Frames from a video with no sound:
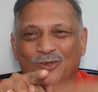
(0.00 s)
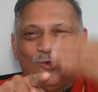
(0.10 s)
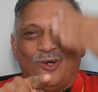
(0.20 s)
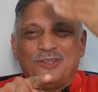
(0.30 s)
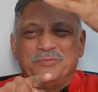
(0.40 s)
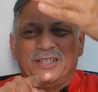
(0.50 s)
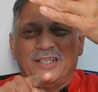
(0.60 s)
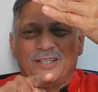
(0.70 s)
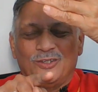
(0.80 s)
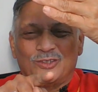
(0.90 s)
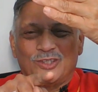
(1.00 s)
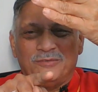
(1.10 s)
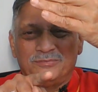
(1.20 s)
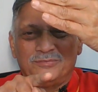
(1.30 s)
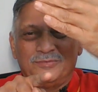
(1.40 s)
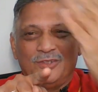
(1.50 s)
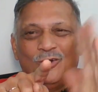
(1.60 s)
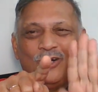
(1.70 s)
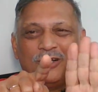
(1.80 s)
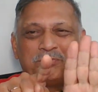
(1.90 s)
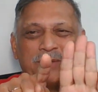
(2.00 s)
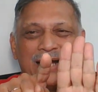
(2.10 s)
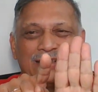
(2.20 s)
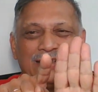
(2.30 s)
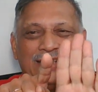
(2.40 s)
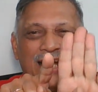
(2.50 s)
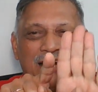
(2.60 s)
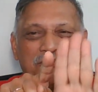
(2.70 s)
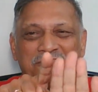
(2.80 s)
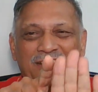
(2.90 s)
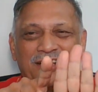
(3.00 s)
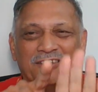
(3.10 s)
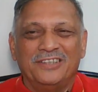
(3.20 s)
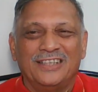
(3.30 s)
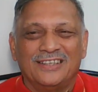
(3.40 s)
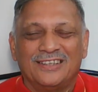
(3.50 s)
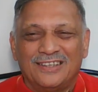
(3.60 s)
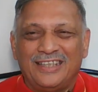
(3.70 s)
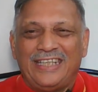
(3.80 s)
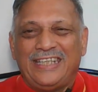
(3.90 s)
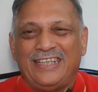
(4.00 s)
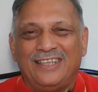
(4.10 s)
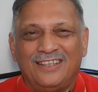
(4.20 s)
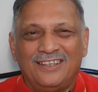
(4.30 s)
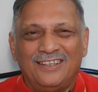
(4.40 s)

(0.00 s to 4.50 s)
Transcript: or mirror on top, or partly halfway covering A,